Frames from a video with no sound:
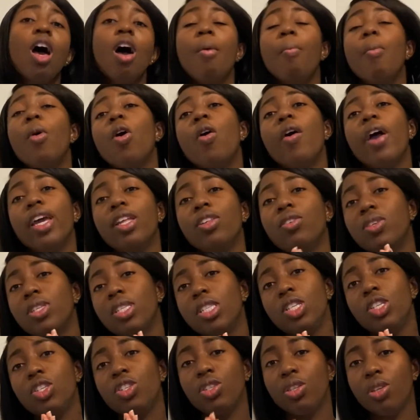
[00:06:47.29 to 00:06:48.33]
But
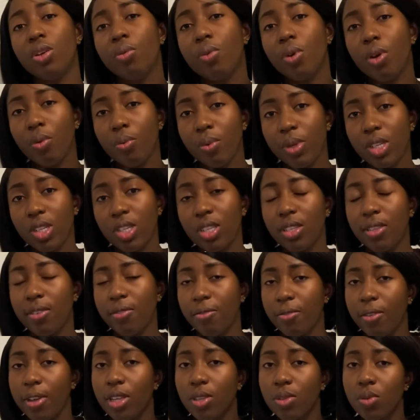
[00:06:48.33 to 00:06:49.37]
NOC 0, which is the
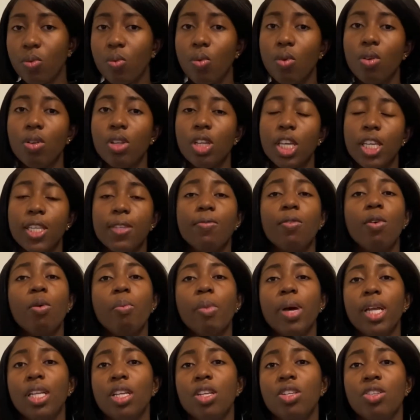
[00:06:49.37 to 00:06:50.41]
first one, is for
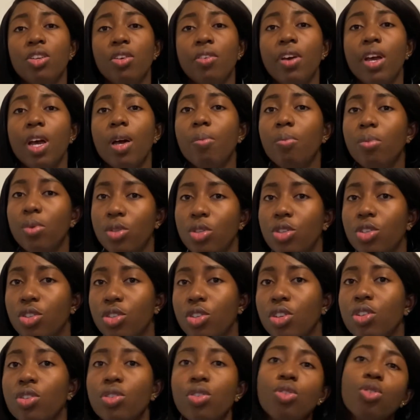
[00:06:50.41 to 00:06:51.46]
managerial positions.